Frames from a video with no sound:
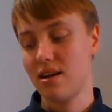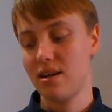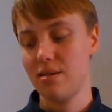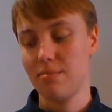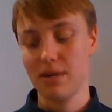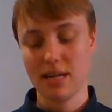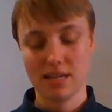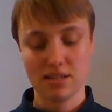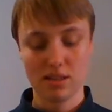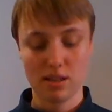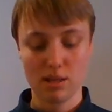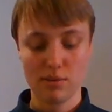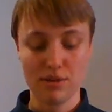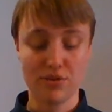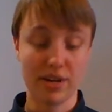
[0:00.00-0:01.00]
Um, it gets a
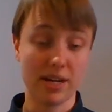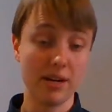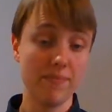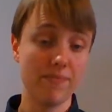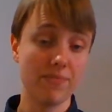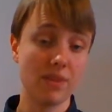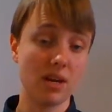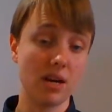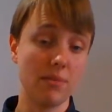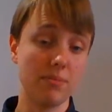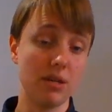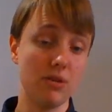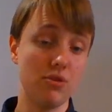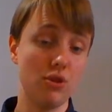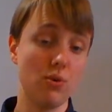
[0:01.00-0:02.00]
little bit trickier.
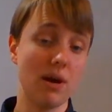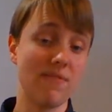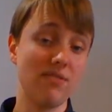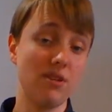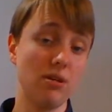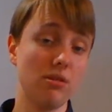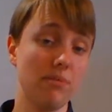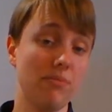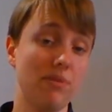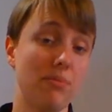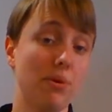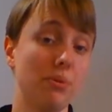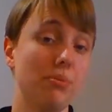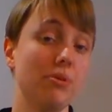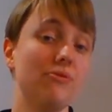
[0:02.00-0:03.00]
Um, you do have to know some of your
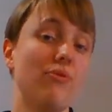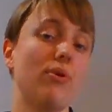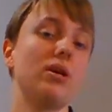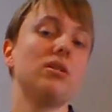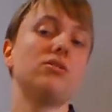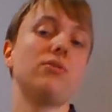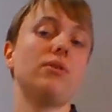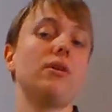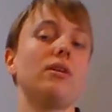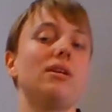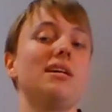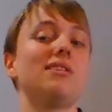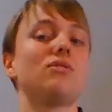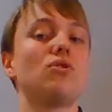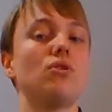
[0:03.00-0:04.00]
multiples for it, so
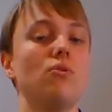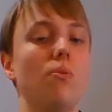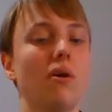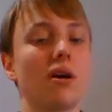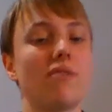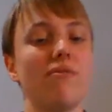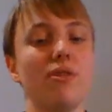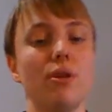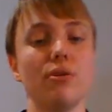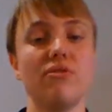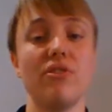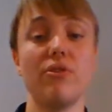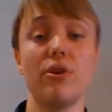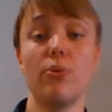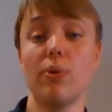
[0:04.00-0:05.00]
it is good work for those
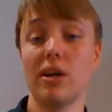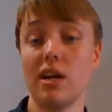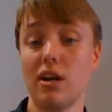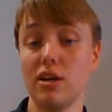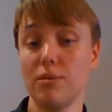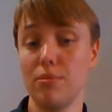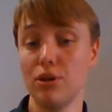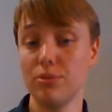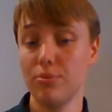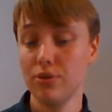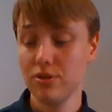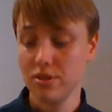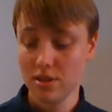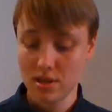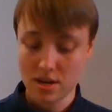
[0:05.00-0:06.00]
of you that are working on your
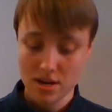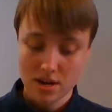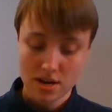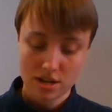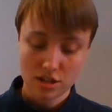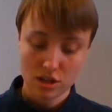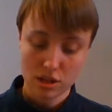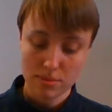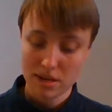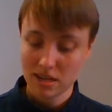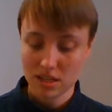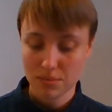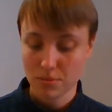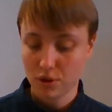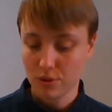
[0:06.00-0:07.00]
multiples. So the
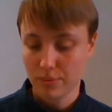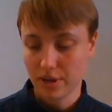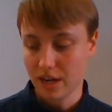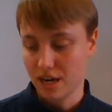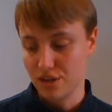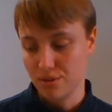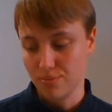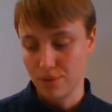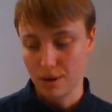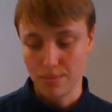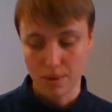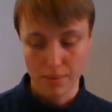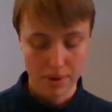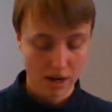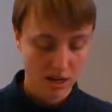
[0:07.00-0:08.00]
basic multiplication
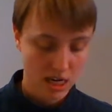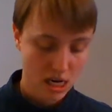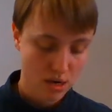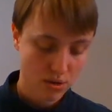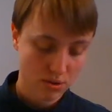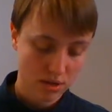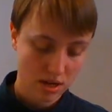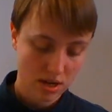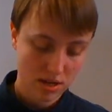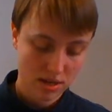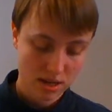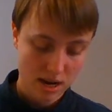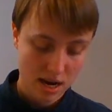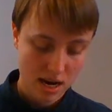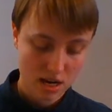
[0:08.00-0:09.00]
problem I'm going to use
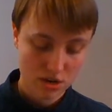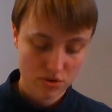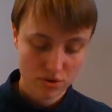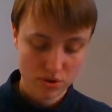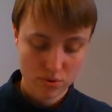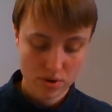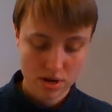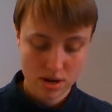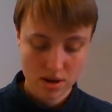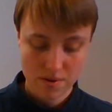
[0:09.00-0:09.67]
is Andrew